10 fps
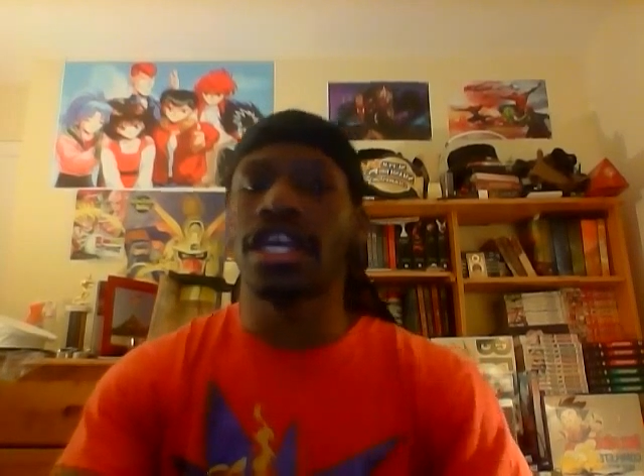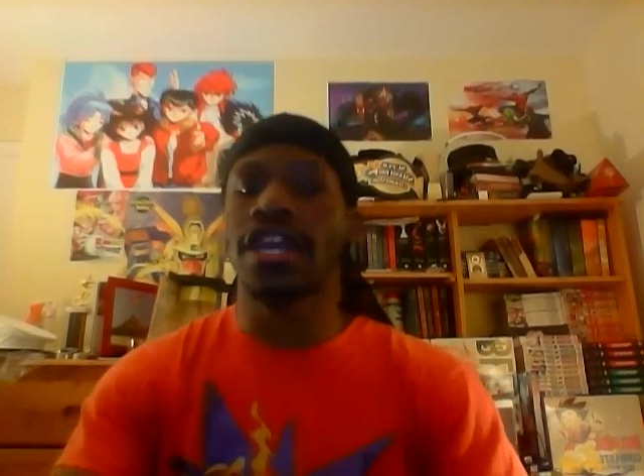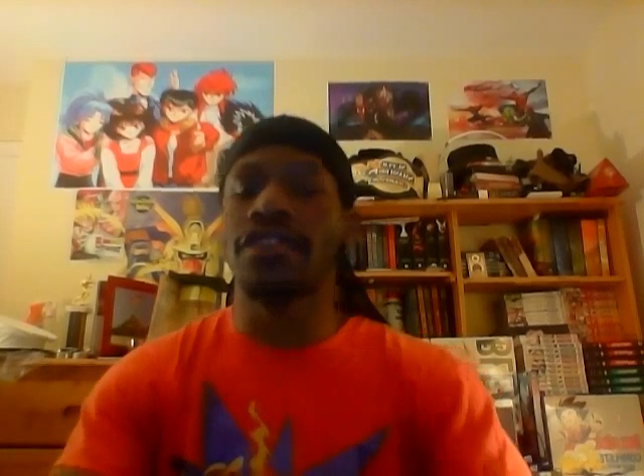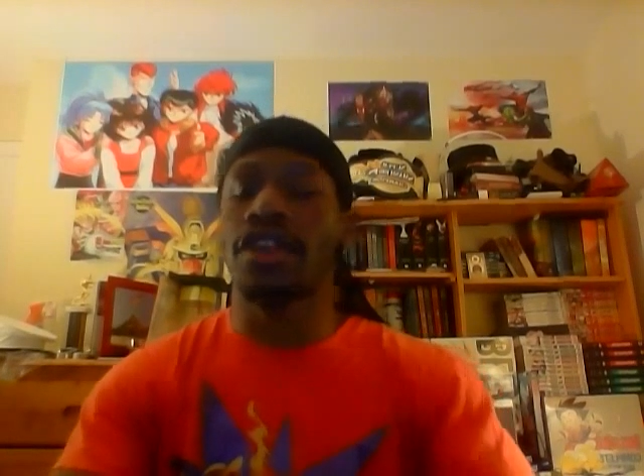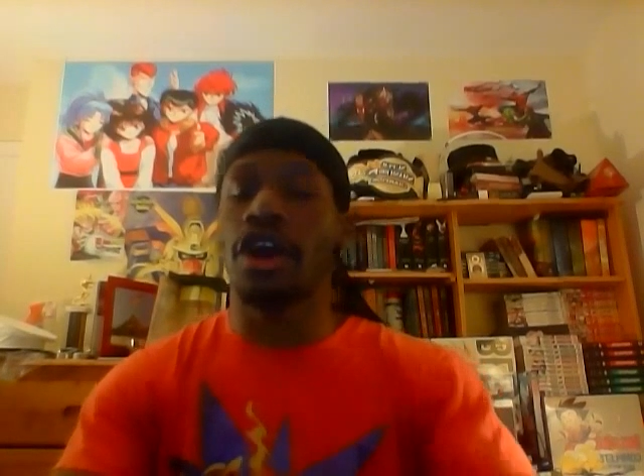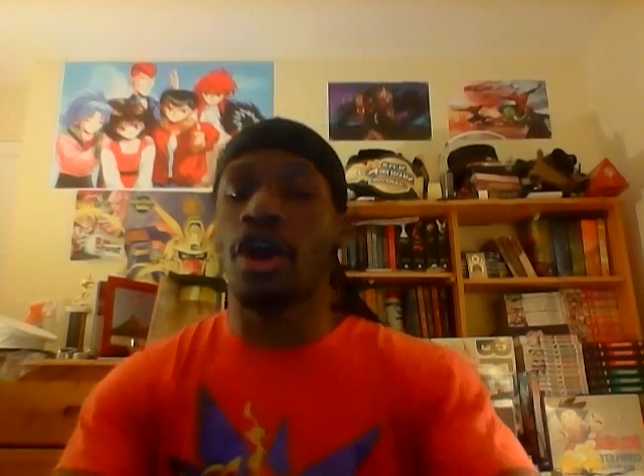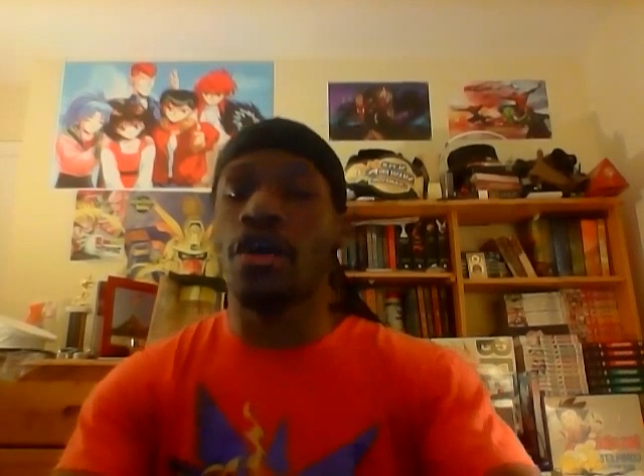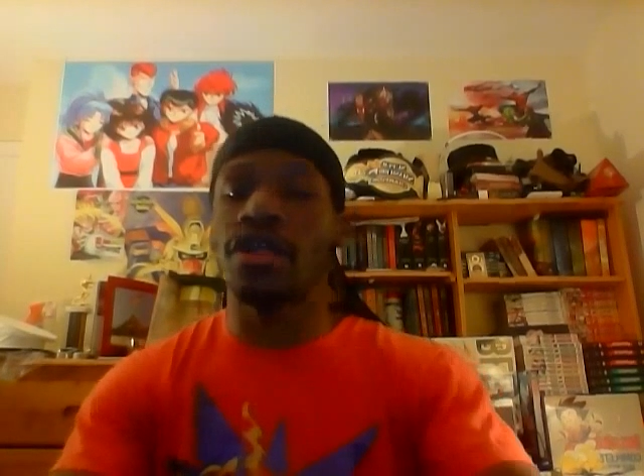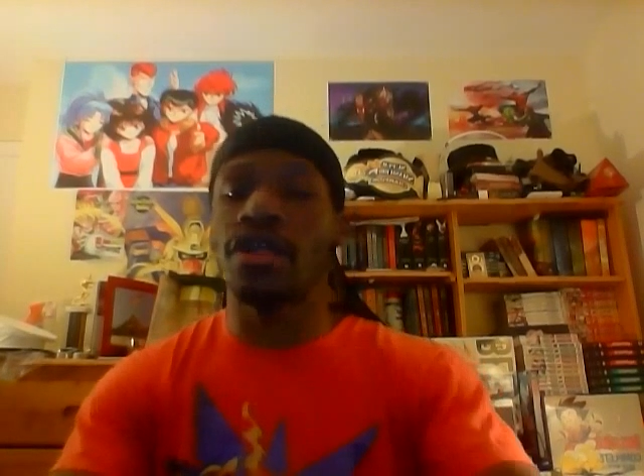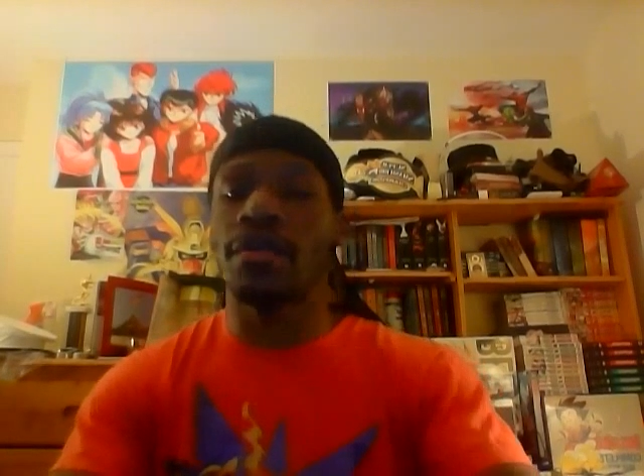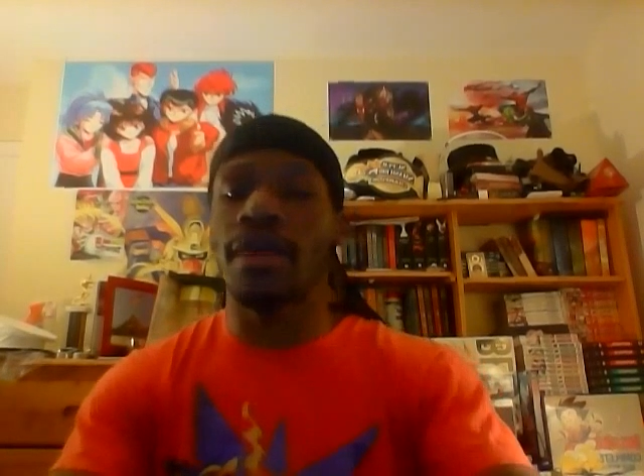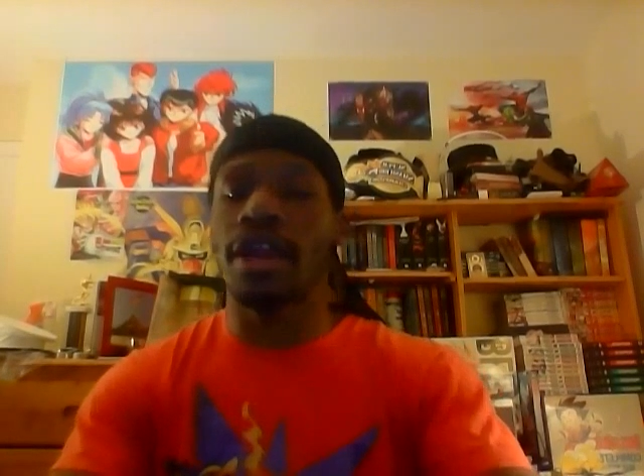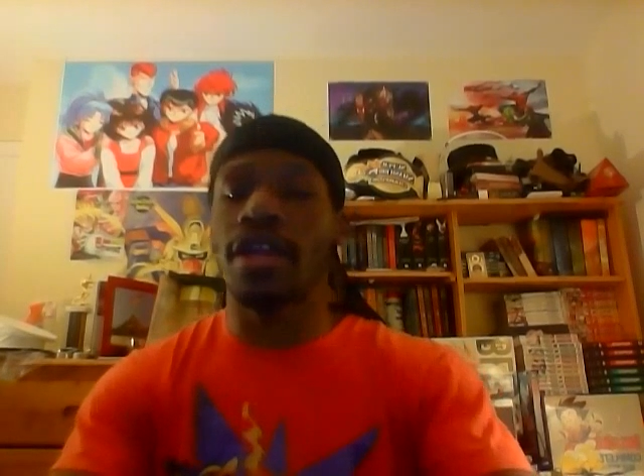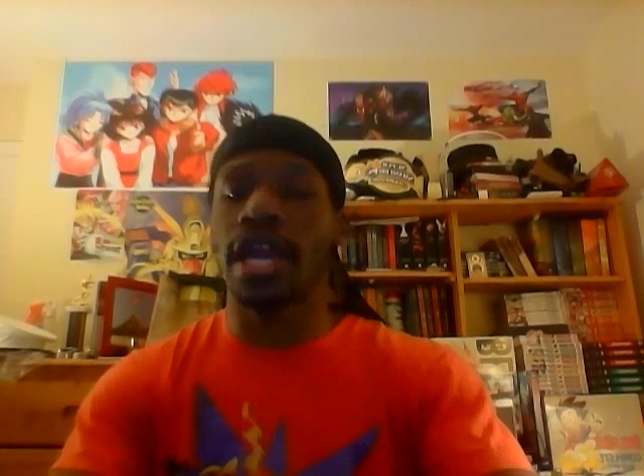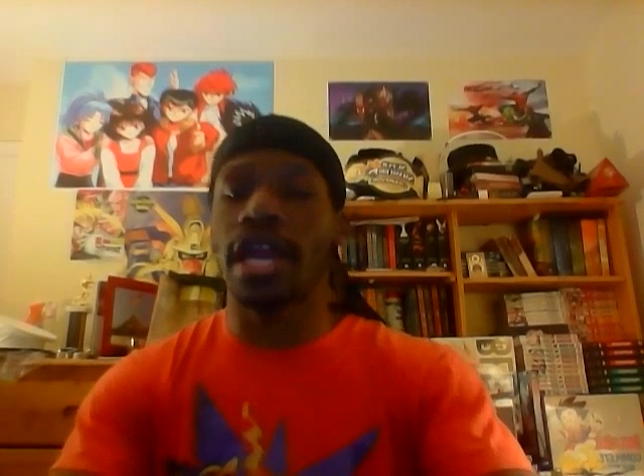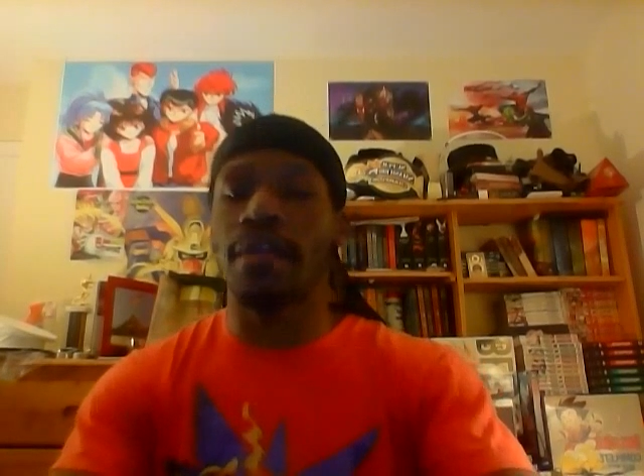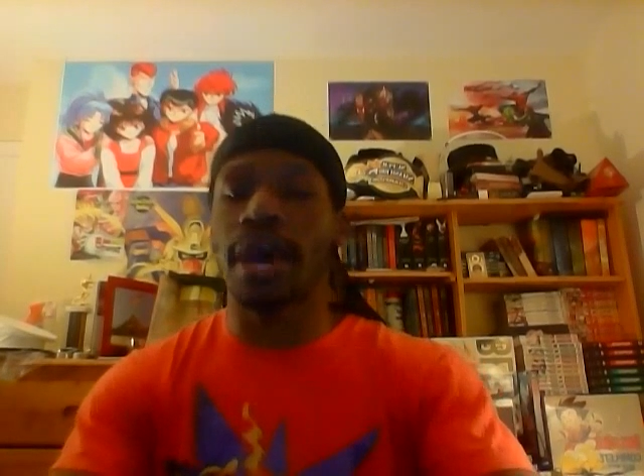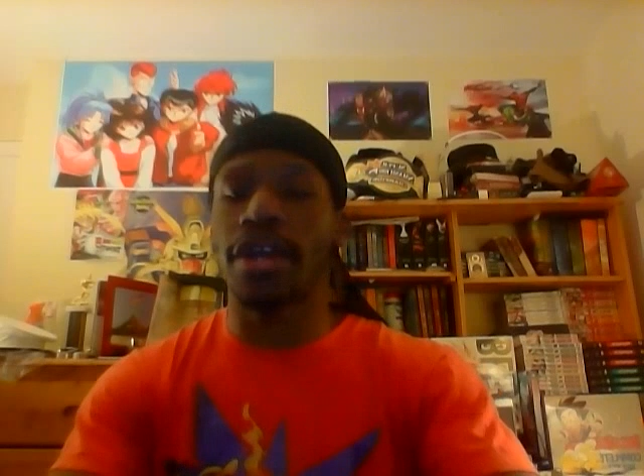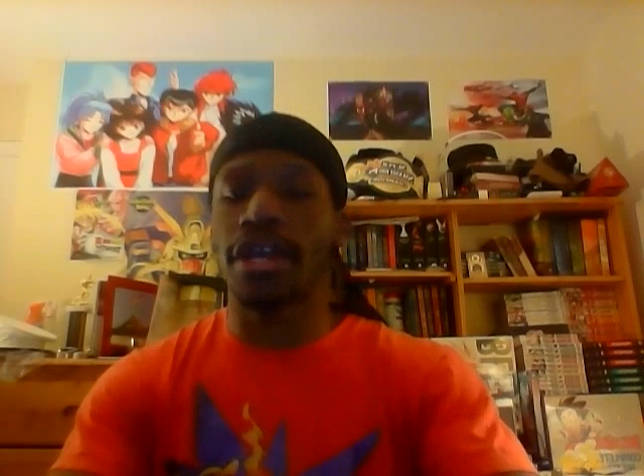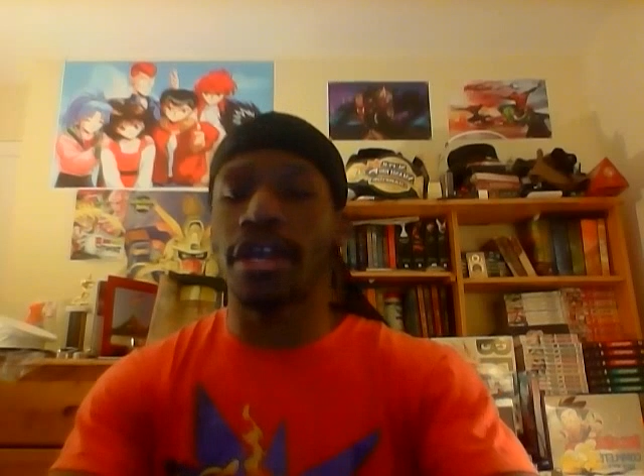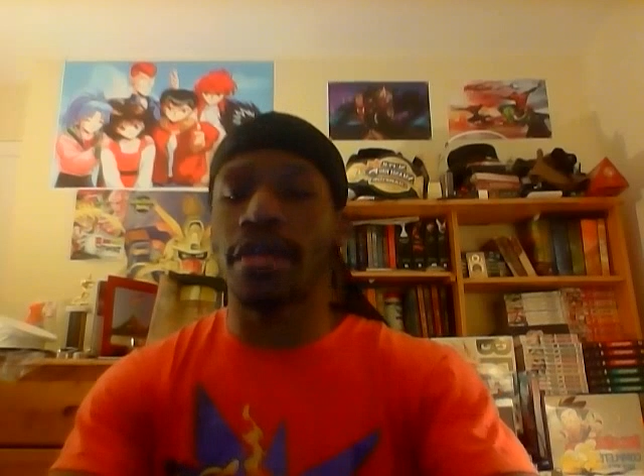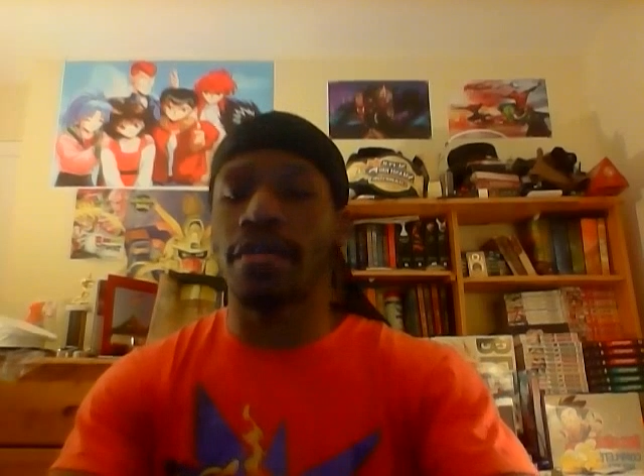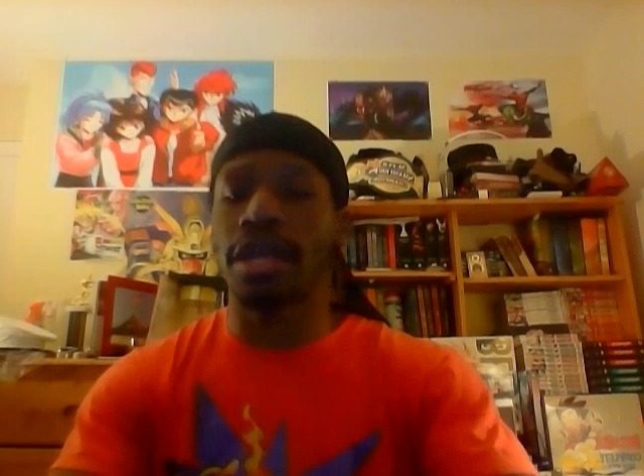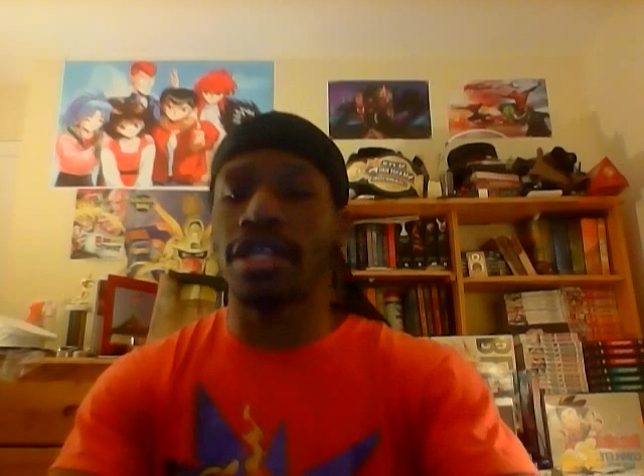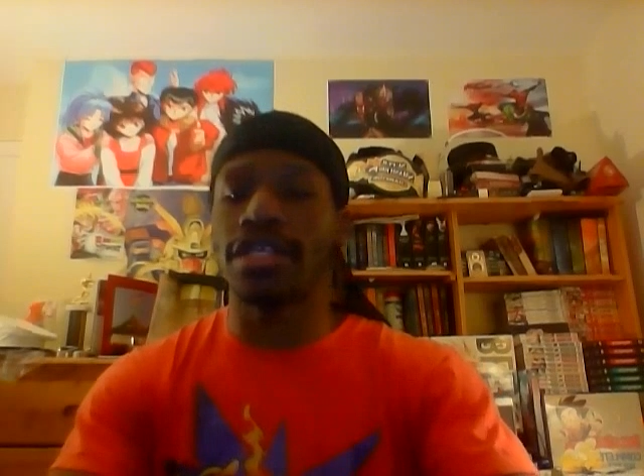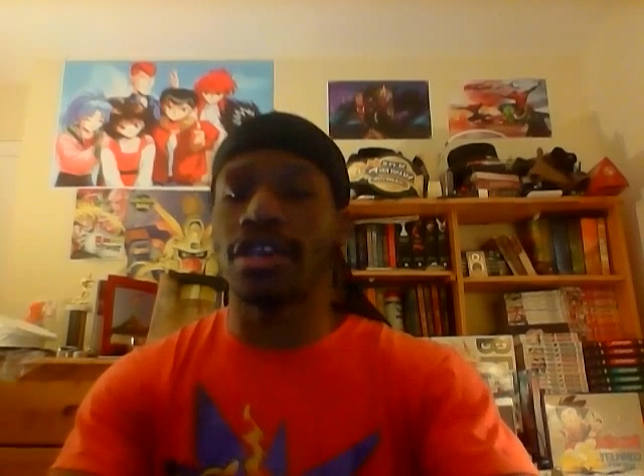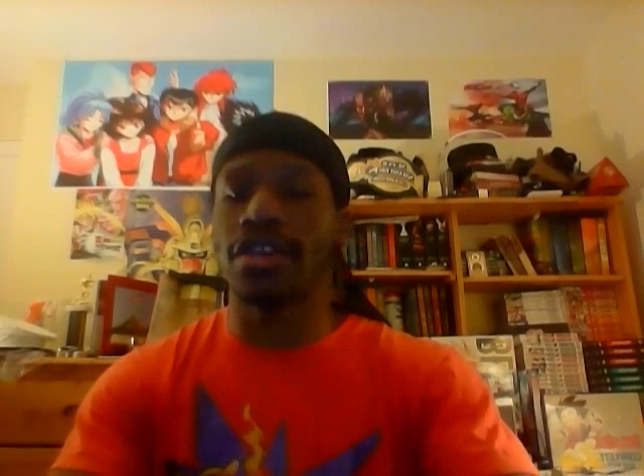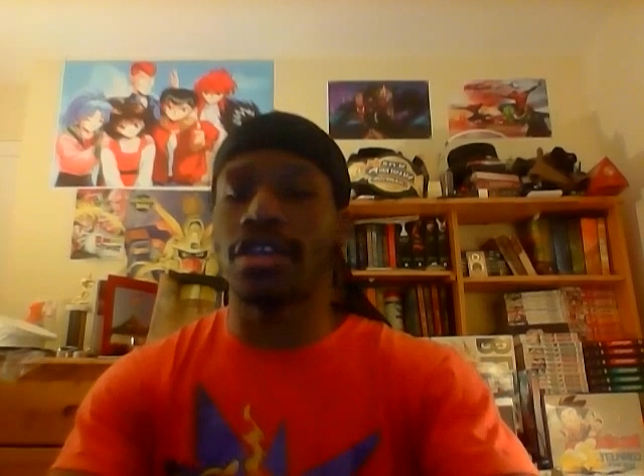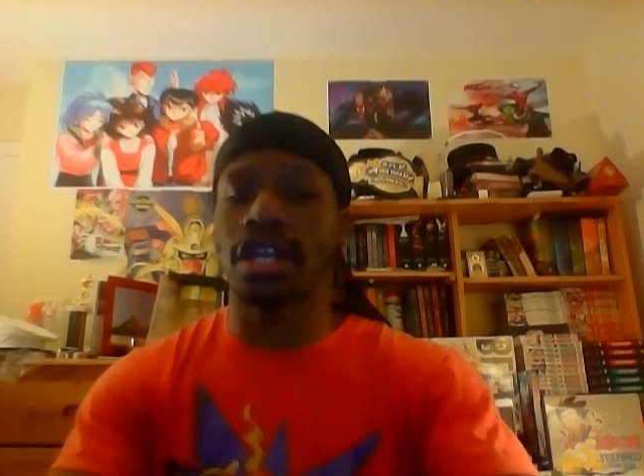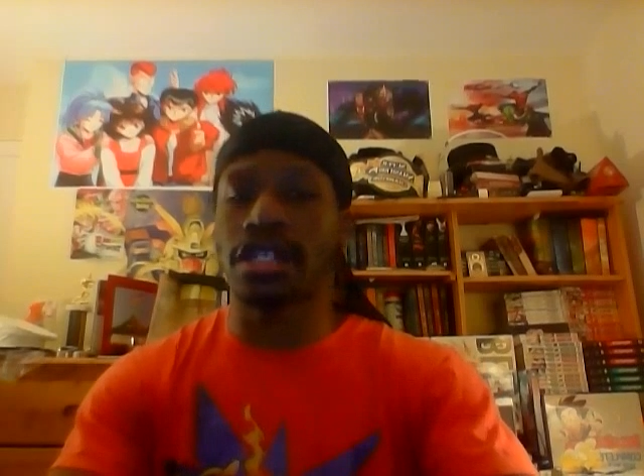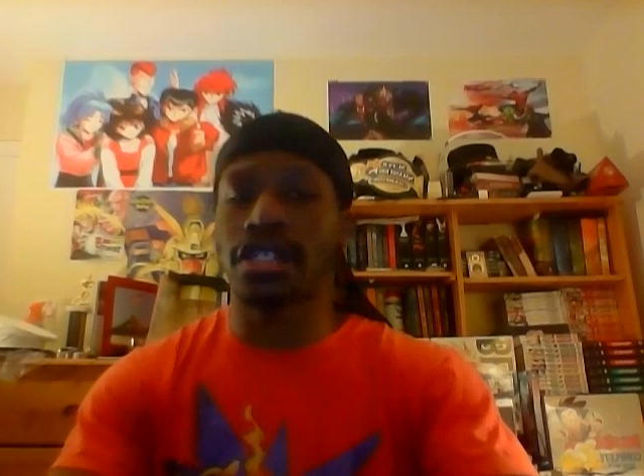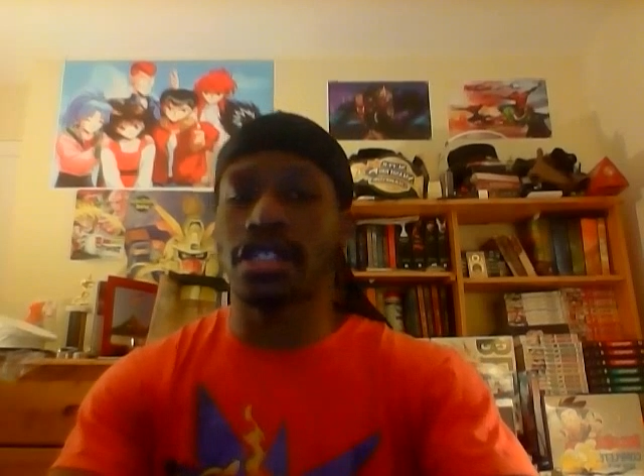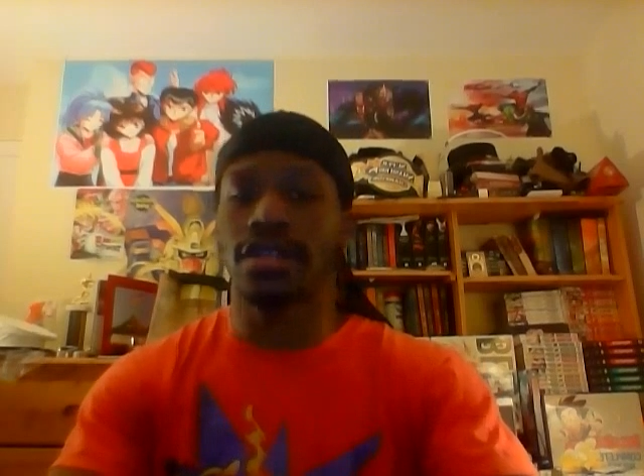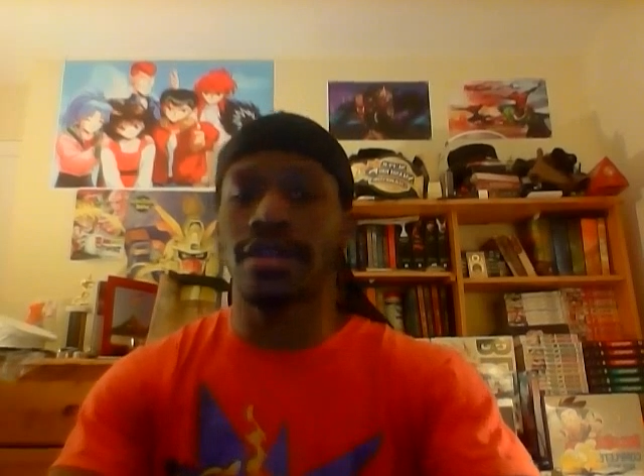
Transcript: Even Odin admired him in his younger days.